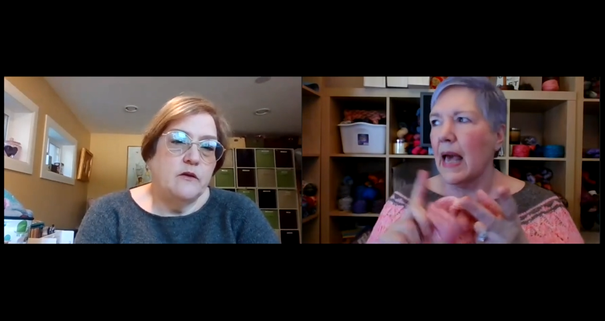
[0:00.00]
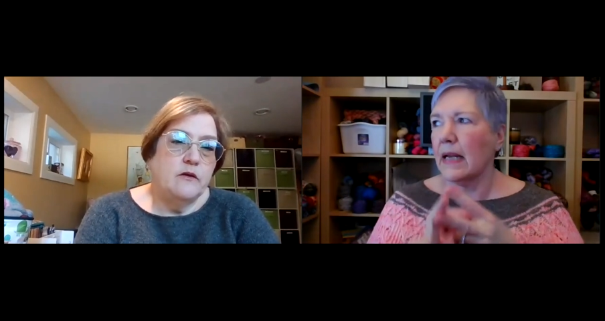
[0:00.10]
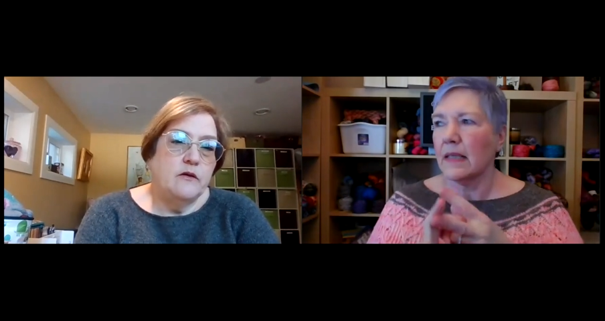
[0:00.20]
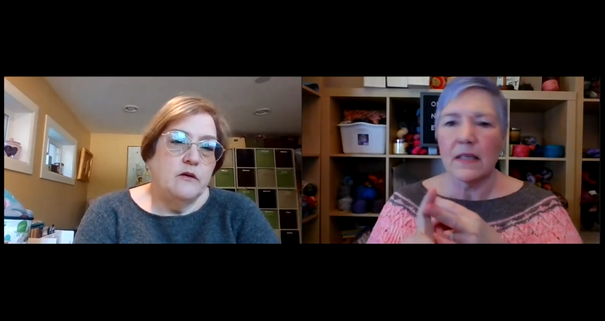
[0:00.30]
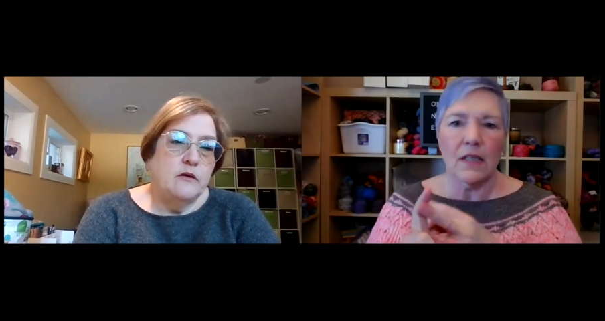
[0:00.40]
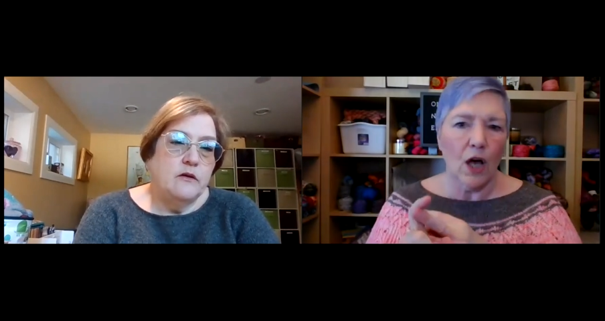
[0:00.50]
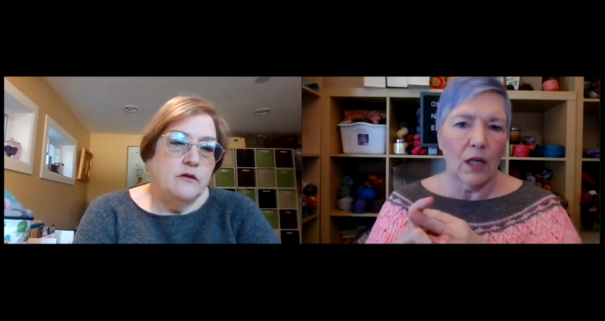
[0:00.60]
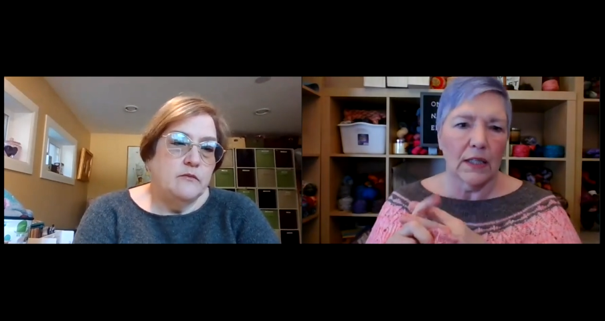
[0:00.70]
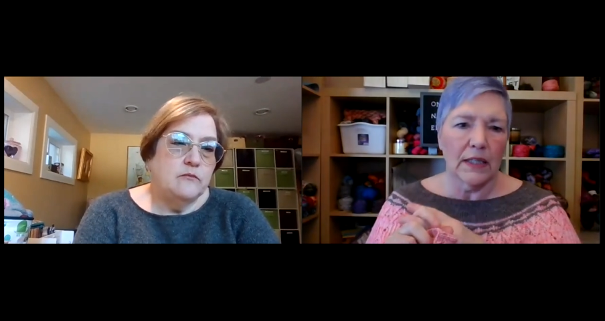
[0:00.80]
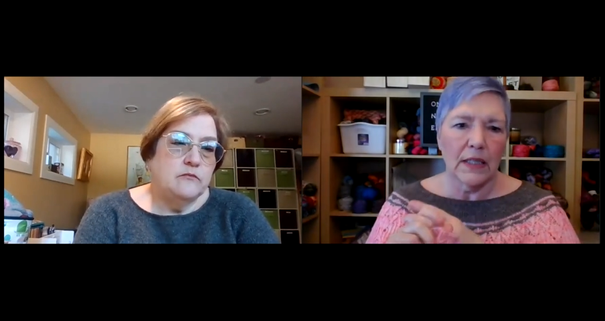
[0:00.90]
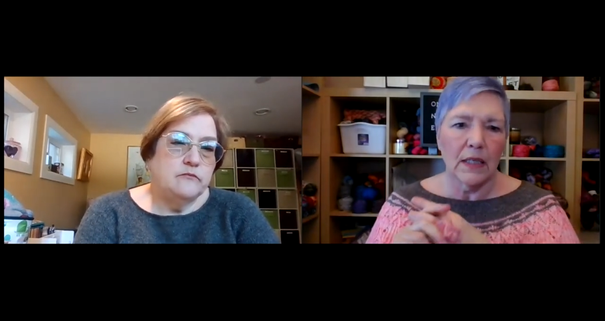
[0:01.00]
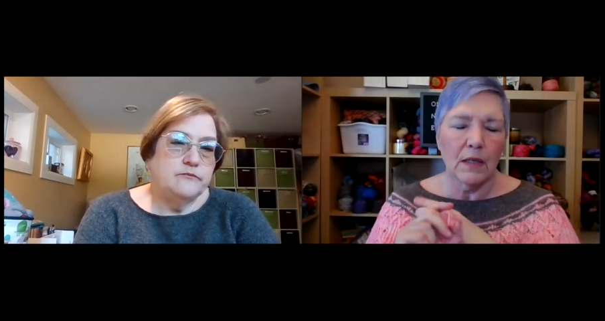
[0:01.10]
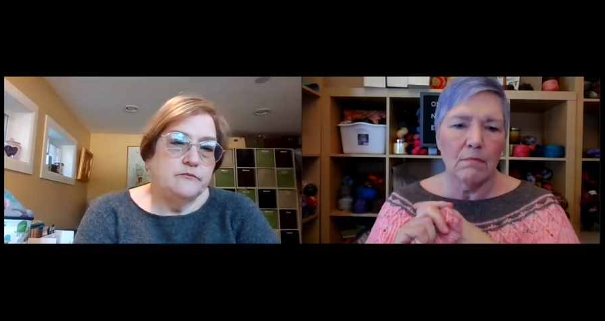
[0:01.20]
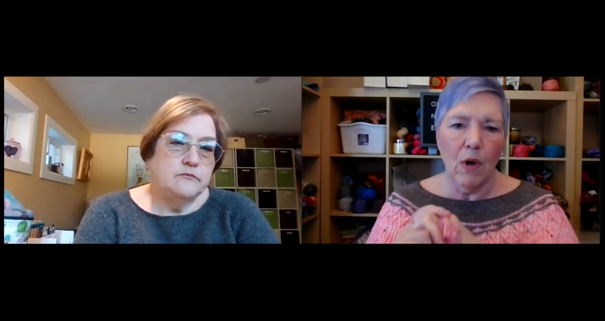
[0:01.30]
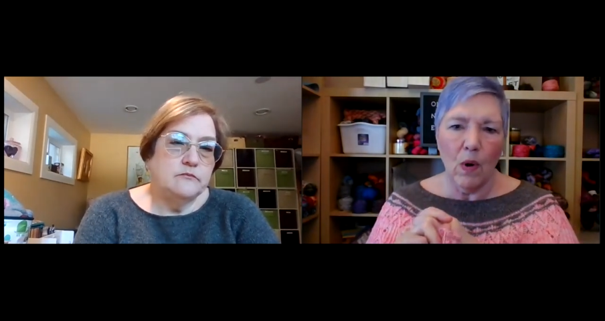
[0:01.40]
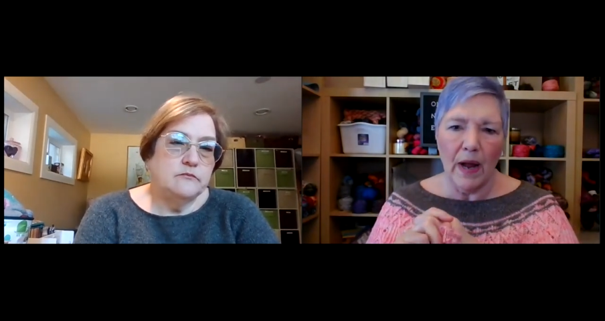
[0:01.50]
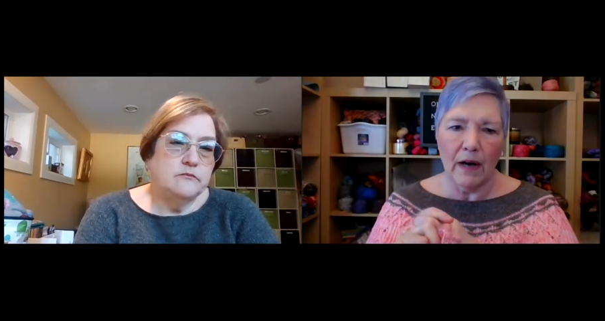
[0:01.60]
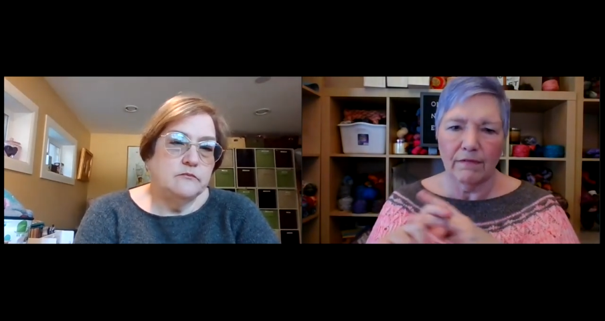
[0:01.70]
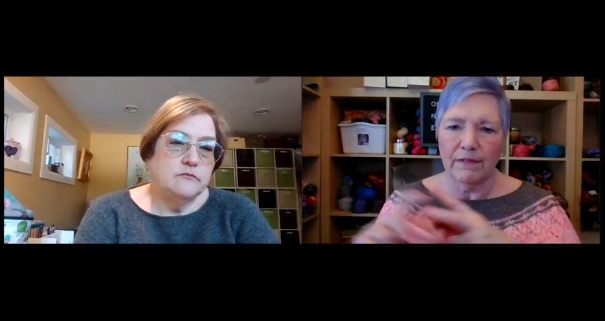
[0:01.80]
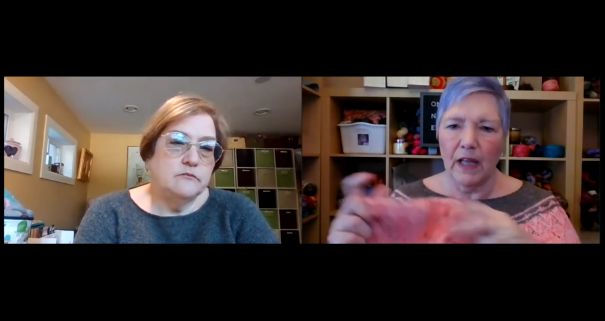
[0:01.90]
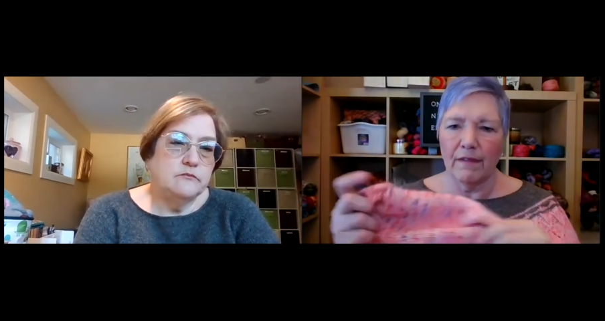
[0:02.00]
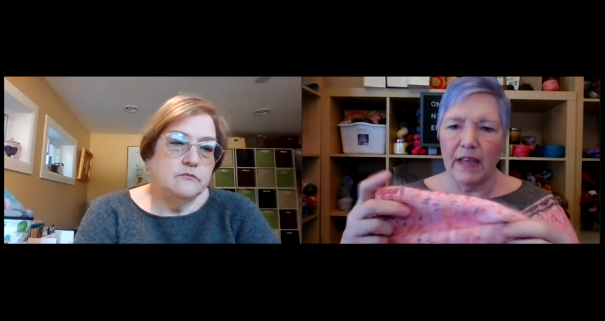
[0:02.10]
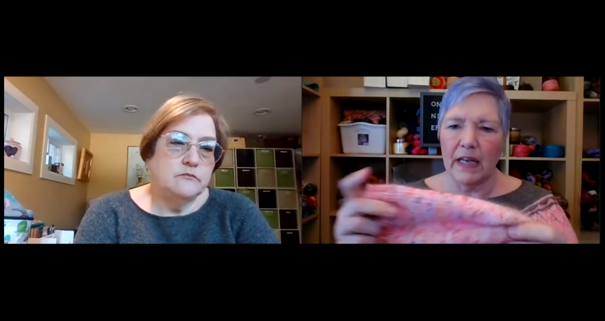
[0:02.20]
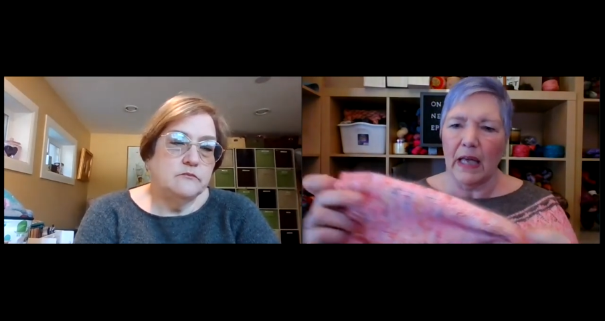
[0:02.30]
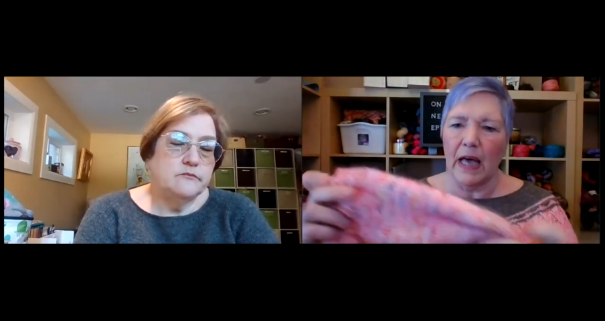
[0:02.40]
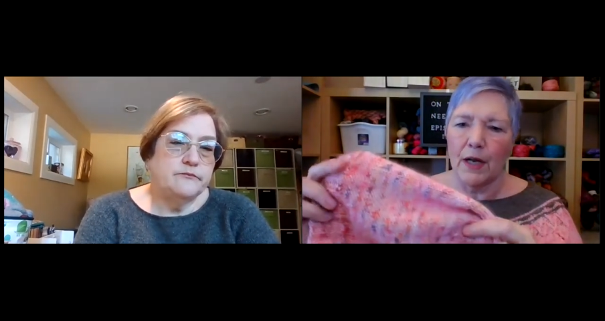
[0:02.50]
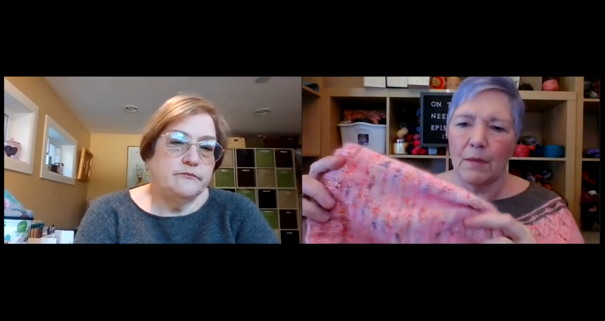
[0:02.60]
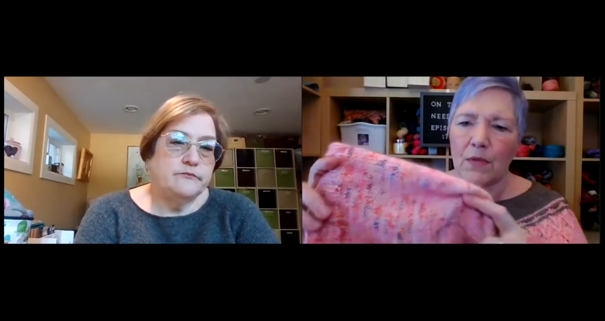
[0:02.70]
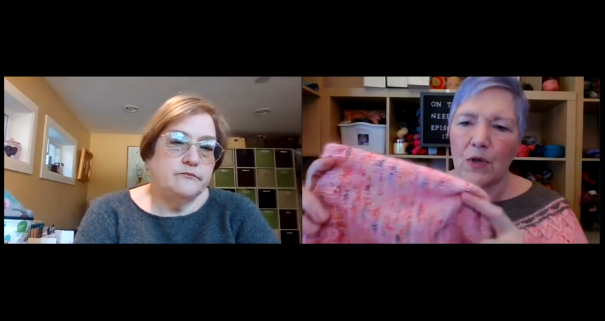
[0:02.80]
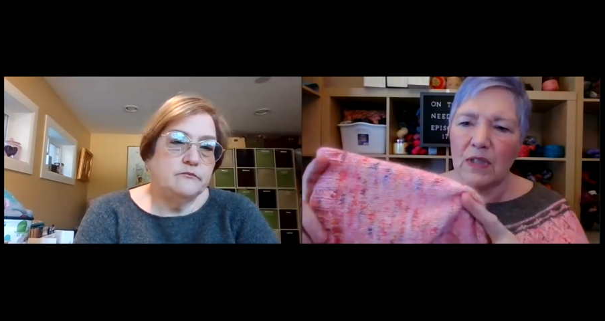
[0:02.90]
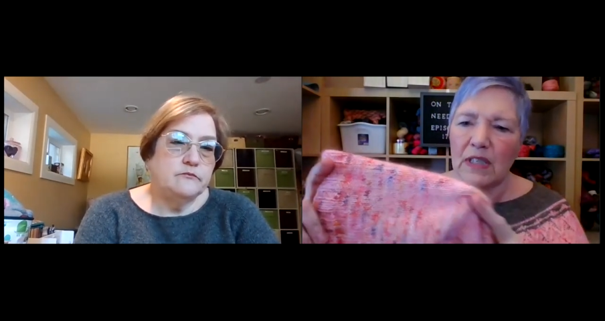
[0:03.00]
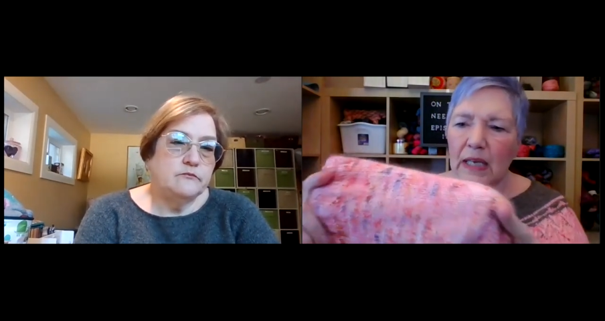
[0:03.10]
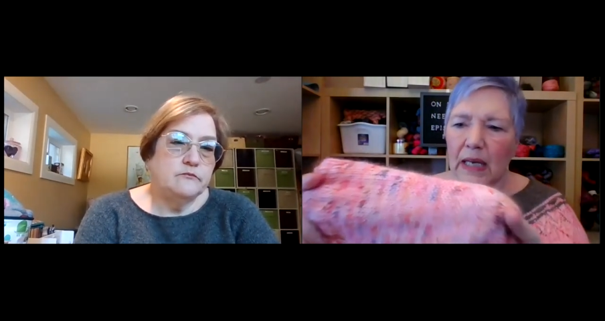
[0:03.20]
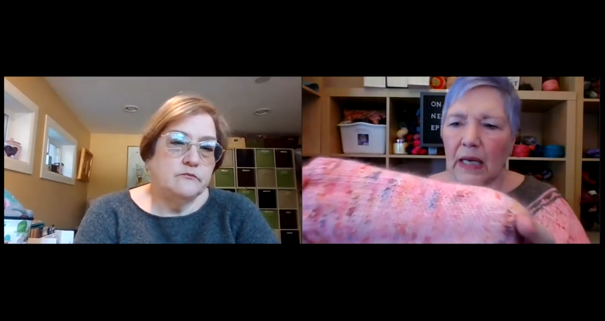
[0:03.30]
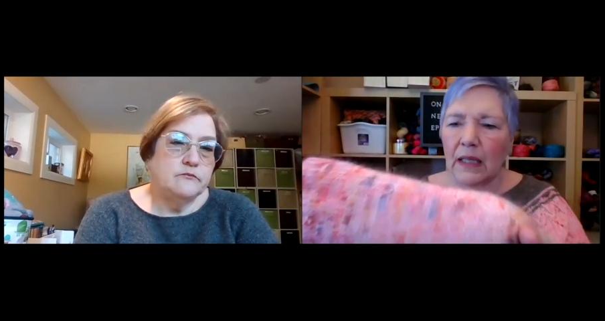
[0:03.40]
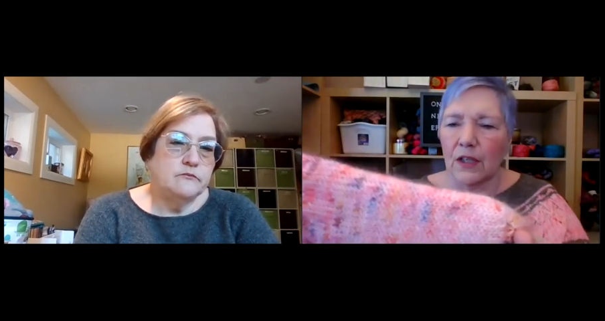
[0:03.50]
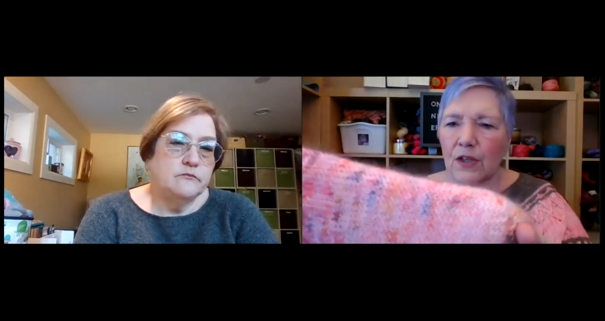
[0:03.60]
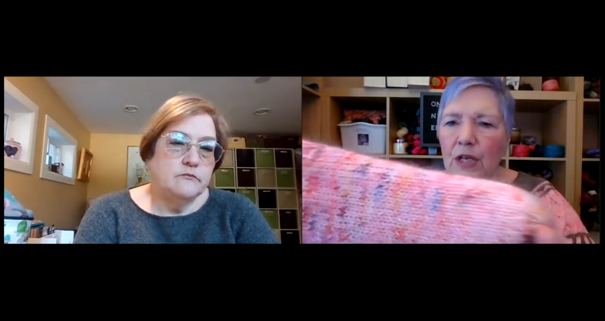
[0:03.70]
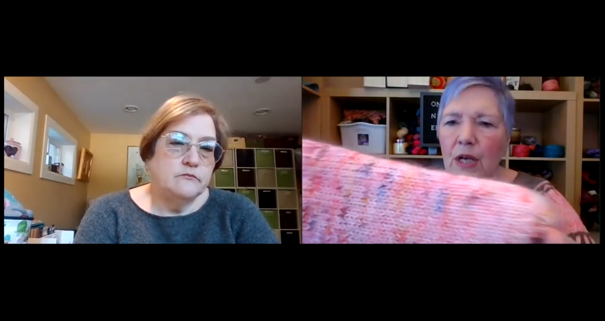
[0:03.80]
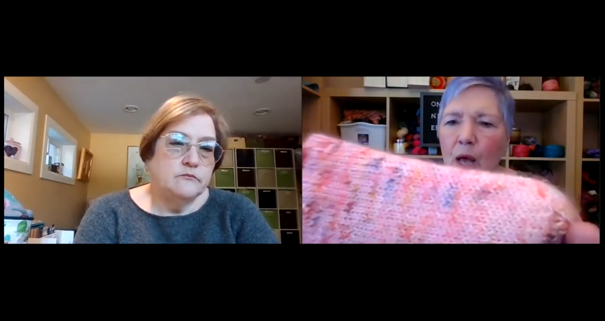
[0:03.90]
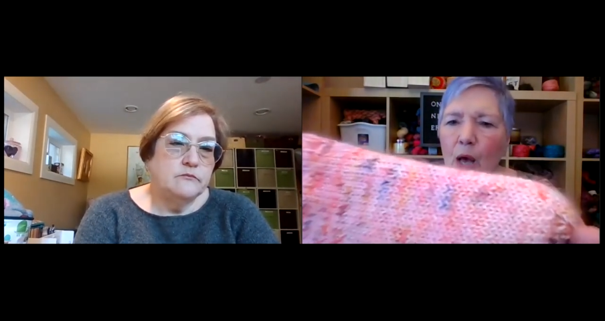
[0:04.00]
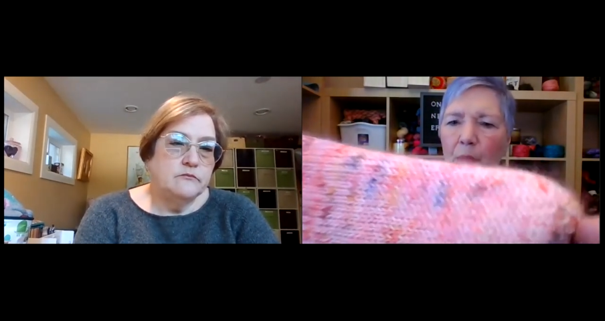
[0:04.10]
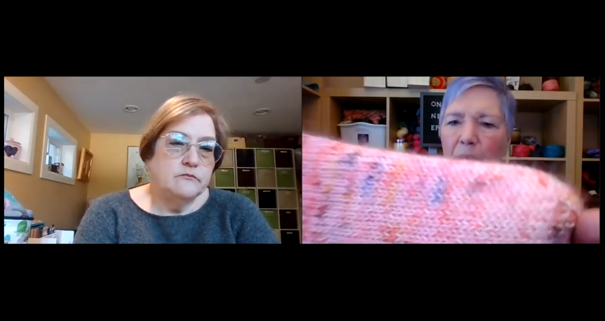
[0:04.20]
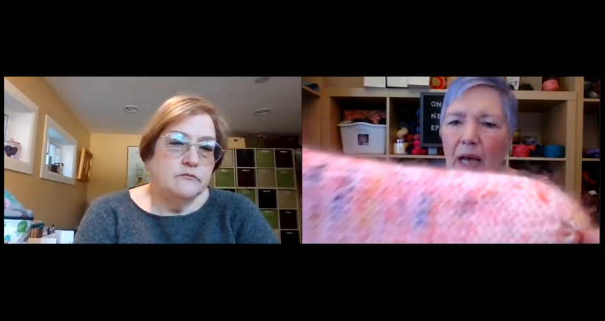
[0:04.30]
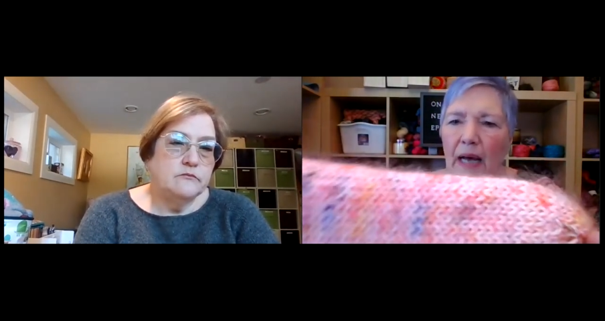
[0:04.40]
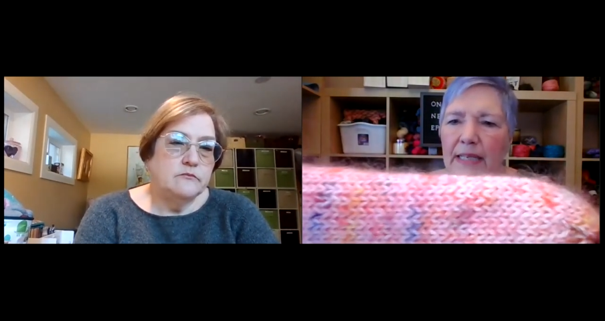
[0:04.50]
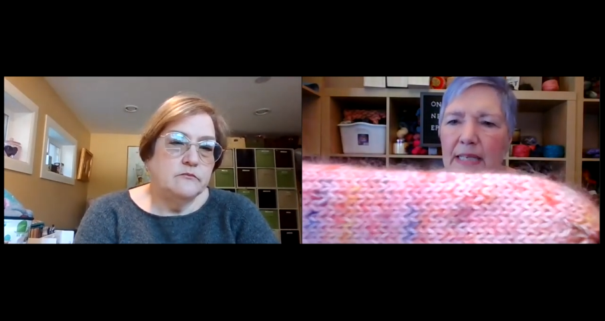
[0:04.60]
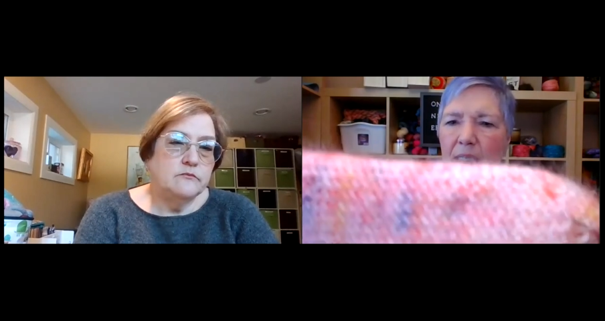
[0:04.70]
Speaker 1: and a solid mohair fluff and it kind of mutes the colors. But I